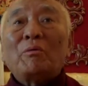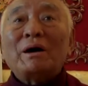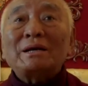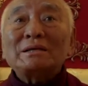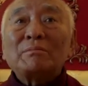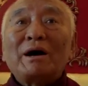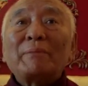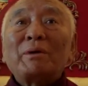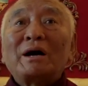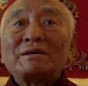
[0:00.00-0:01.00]
what is
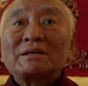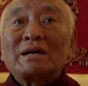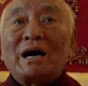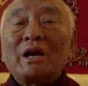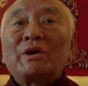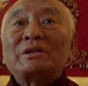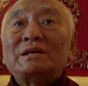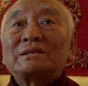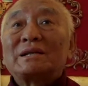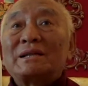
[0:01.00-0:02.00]
my mind's color,
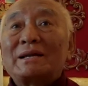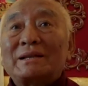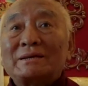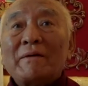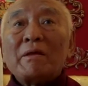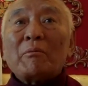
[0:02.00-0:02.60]
this and that thing.